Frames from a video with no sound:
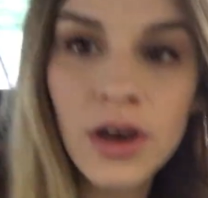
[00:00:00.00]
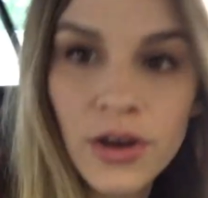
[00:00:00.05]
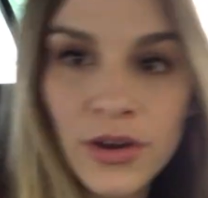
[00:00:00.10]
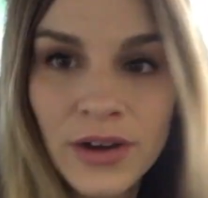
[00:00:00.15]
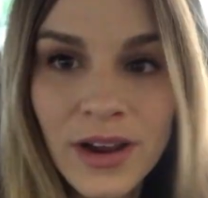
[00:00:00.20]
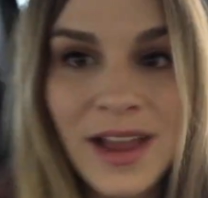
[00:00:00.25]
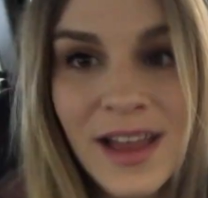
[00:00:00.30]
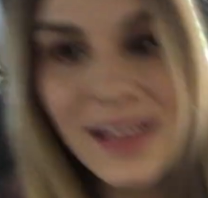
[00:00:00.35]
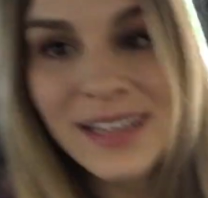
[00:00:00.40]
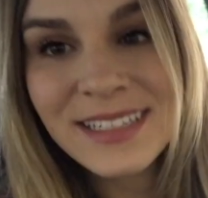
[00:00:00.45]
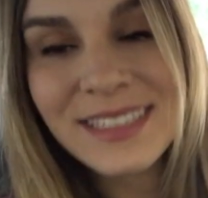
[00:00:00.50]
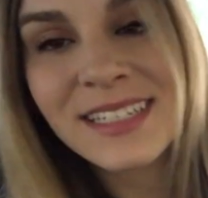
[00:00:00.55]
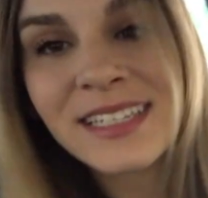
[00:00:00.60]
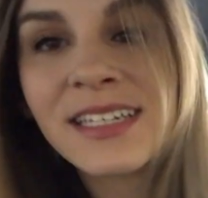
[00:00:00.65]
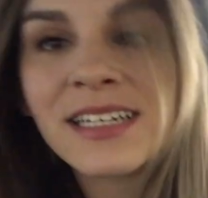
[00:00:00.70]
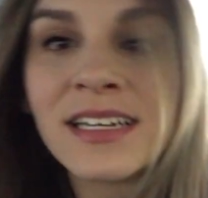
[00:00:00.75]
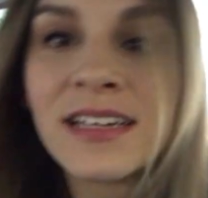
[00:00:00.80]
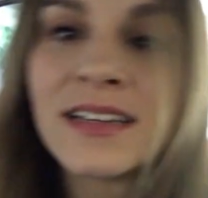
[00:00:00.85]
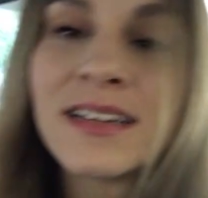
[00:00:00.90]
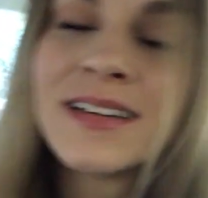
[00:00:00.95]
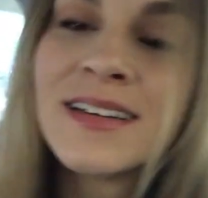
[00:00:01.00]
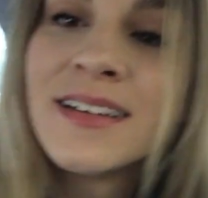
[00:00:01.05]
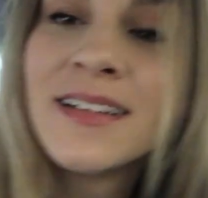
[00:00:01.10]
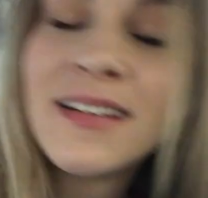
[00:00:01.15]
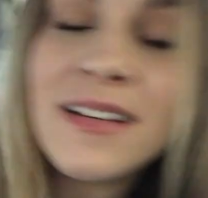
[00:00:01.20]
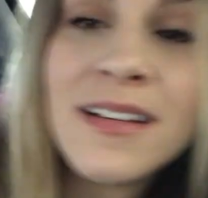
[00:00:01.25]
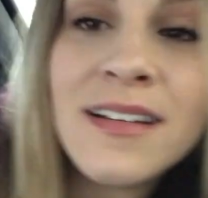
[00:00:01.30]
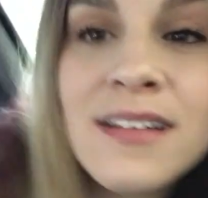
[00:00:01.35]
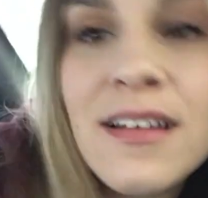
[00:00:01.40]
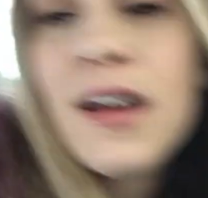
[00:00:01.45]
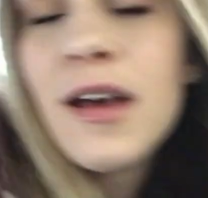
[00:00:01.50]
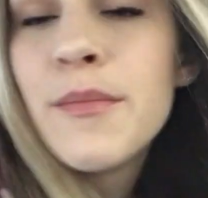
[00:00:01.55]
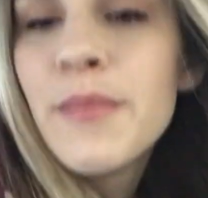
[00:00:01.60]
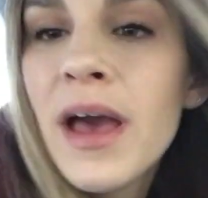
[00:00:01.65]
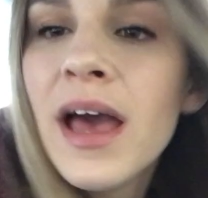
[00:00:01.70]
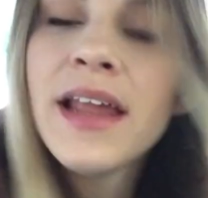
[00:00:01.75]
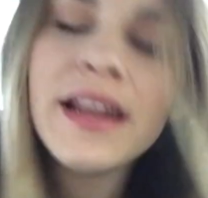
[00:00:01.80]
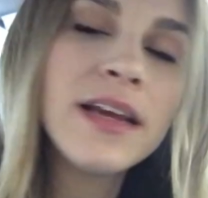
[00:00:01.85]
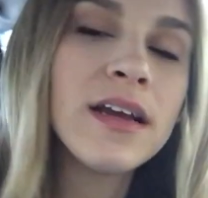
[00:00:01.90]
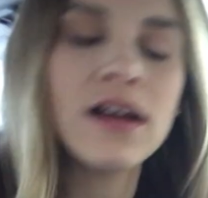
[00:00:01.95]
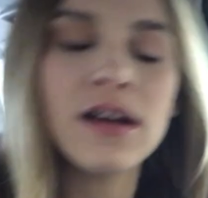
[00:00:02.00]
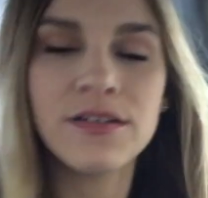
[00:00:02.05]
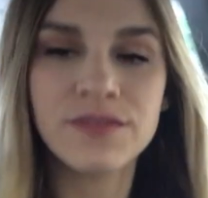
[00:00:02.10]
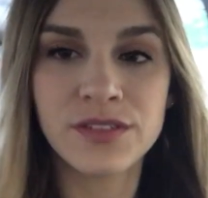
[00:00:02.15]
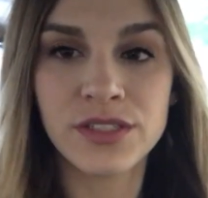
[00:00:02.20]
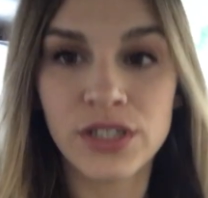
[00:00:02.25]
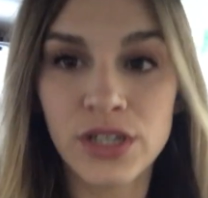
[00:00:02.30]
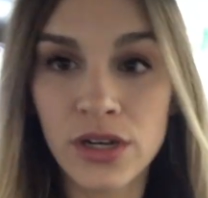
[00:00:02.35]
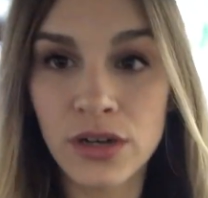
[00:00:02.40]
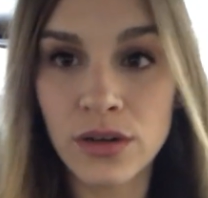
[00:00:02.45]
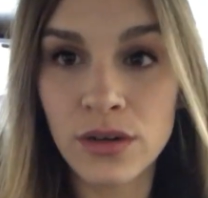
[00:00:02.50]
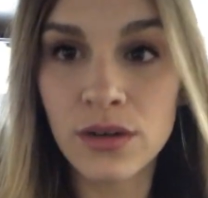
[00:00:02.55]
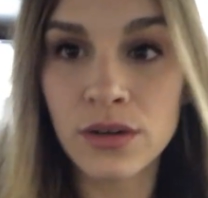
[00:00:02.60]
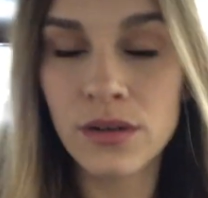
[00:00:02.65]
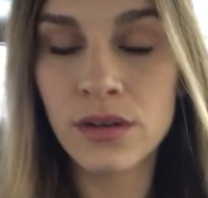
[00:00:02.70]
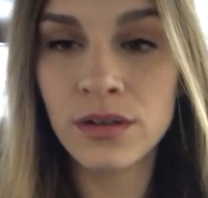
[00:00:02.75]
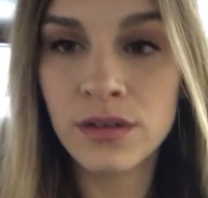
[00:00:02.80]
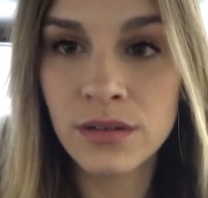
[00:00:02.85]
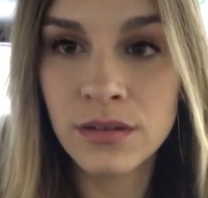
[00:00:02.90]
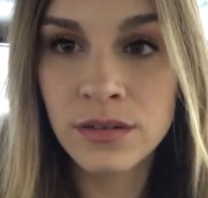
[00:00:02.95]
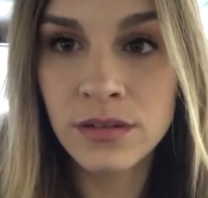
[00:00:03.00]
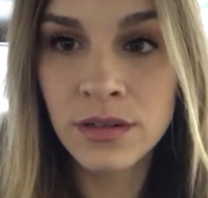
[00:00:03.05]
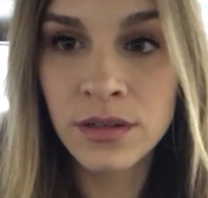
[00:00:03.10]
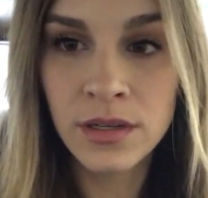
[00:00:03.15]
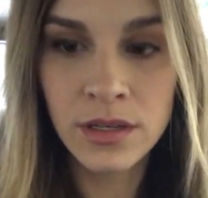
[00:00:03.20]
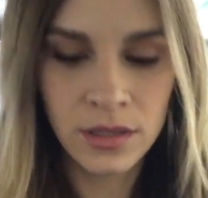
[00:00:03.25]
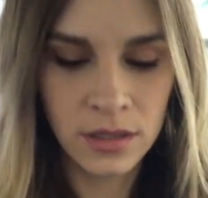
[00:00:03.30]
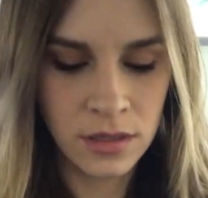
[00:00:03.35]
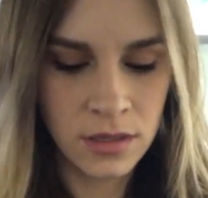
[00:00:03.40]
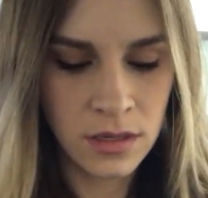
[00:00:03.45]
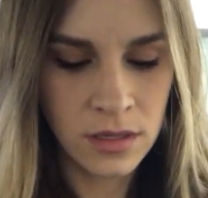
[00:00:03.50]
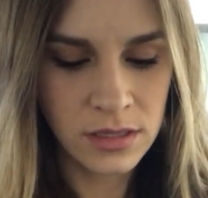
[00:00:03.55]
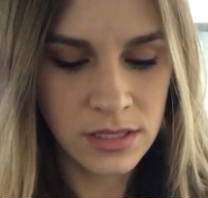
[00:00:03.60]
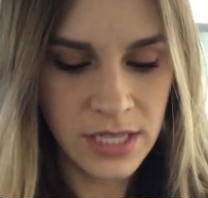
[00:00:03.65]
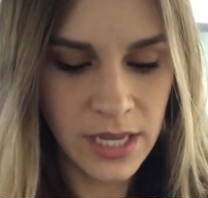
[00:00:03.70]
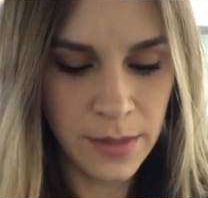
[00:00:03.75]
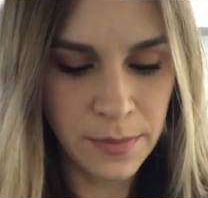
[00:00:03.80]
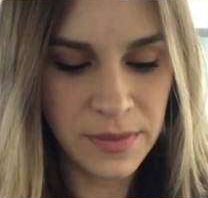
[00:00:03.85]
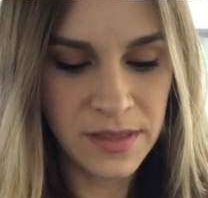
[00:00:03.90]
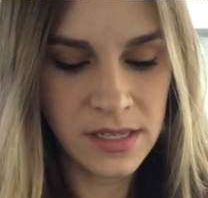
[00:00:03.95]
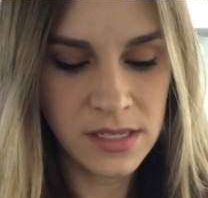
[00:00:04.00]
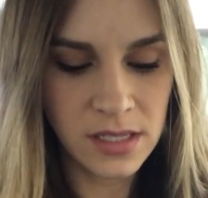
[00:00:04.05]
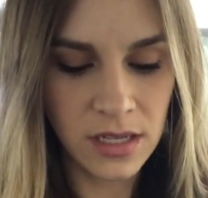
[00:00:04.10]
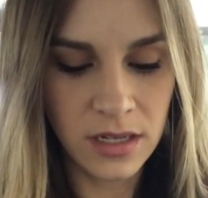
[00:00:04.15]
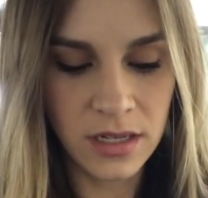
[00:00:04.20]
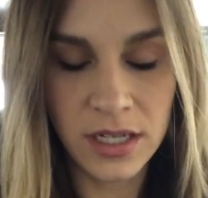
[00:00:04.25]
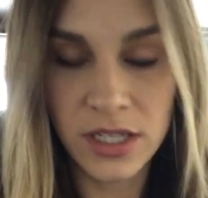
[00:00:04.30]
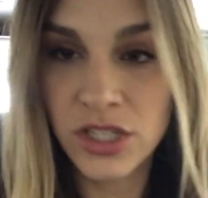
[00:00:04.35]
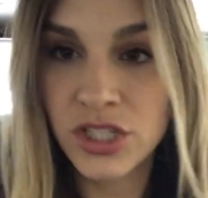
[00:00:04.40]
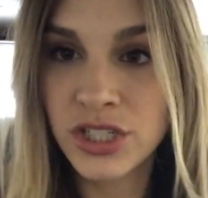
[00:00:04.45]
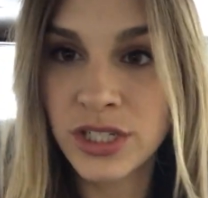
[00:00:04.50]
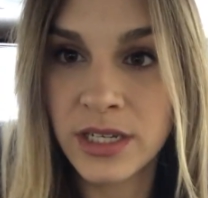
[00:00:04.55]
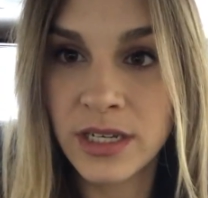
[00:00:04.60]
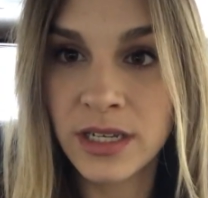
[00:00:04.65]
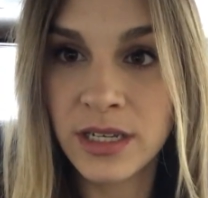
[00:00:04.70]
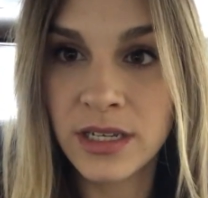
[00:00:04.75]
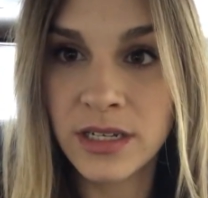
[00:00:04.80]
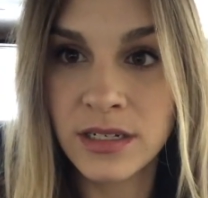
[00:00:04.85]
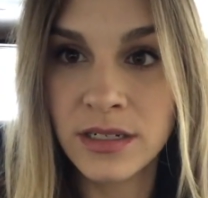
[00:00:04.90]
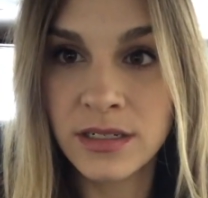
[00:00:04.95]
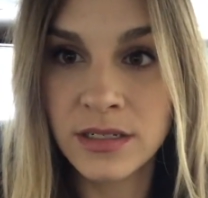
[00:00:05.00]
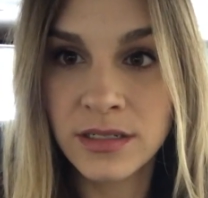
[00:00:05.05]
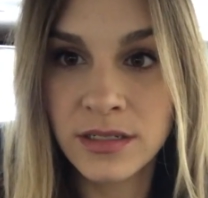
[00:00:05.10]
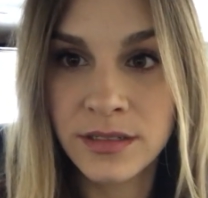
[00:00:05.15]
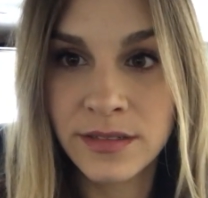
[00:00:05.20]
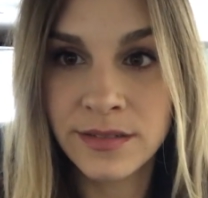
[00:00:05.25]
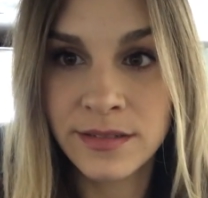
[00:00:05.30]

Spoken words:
All right, I'm heading off to go tape this audition.